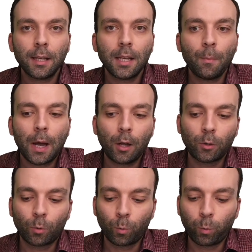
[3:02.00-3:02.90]
think
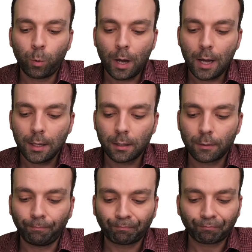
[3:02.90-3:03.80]
about
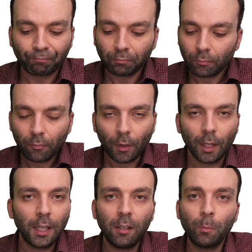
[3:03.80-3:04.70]
what
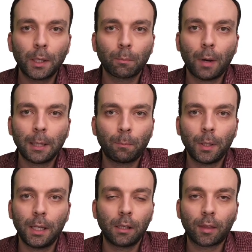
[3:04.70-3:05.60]
Hilbert might
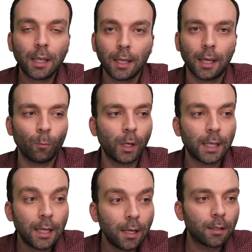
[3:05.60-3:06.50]
be thinking when
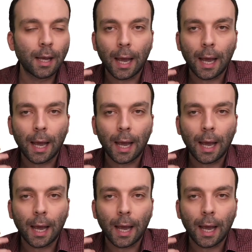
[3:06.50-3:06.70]
he's